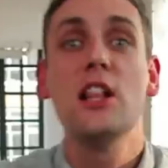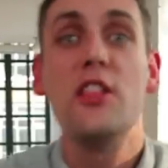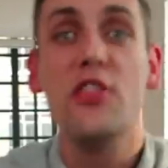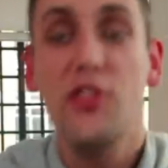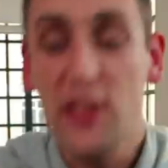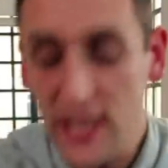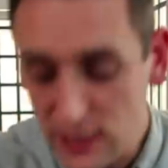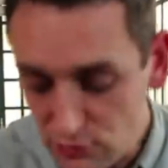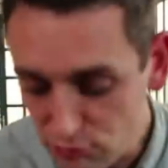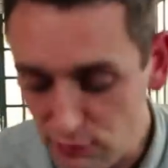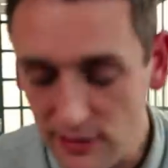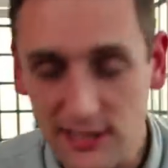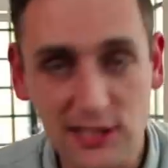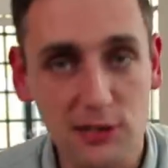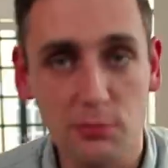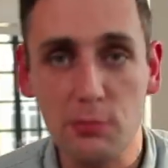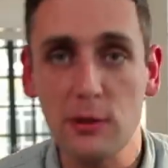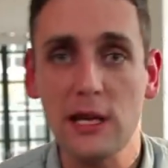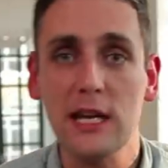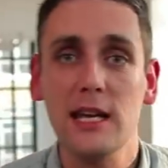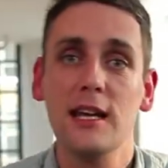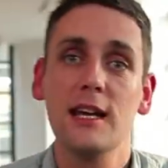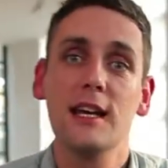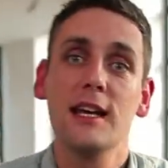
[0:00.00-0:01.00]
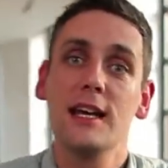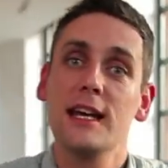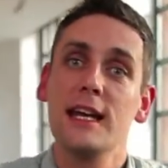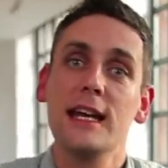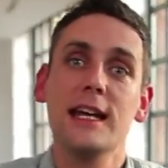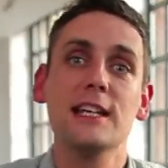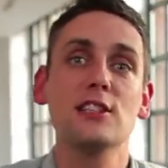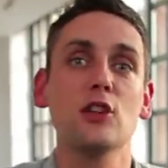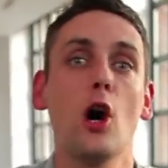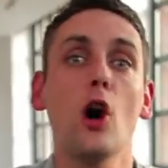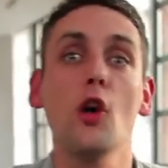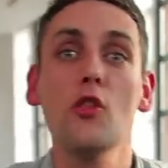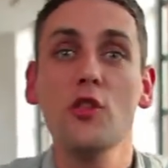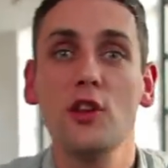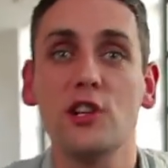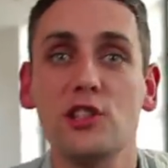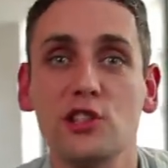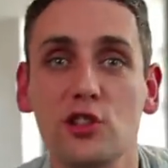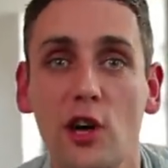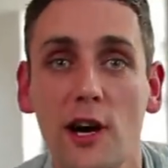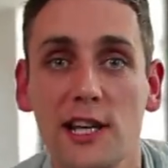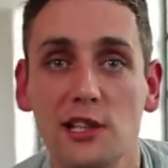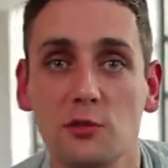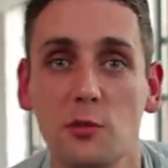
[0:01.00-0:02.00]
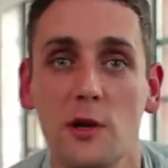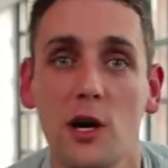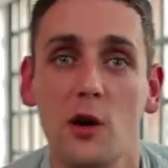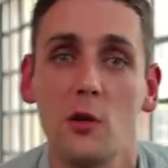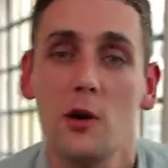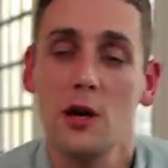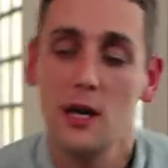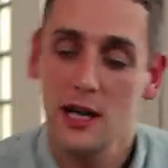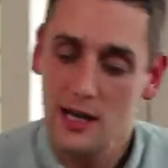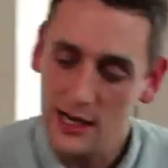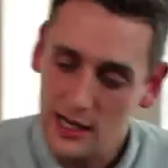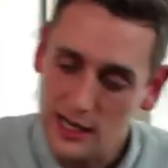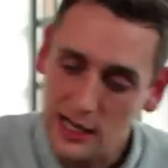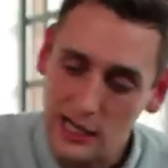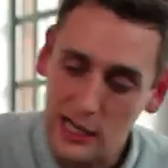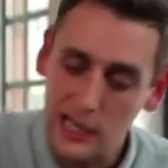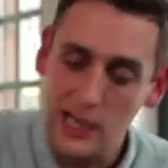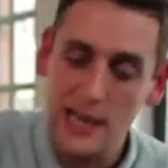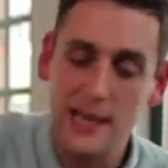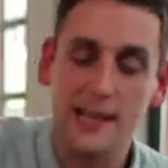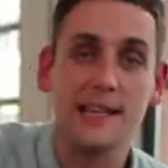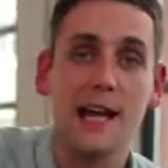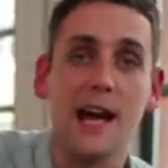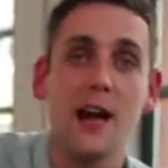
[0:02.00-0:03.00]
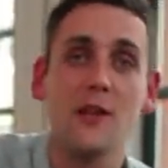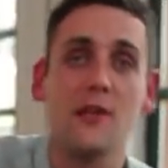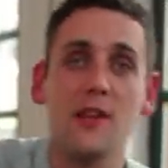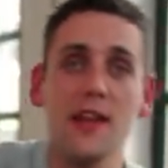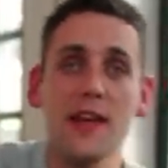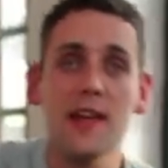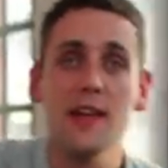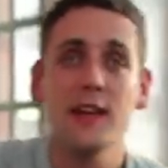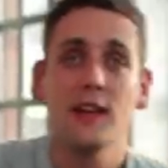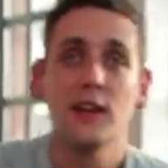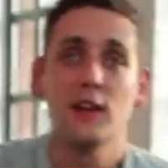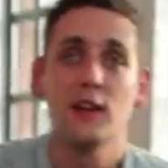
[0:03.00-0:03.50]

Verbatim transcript: this recipe is on the site as well. Click down there,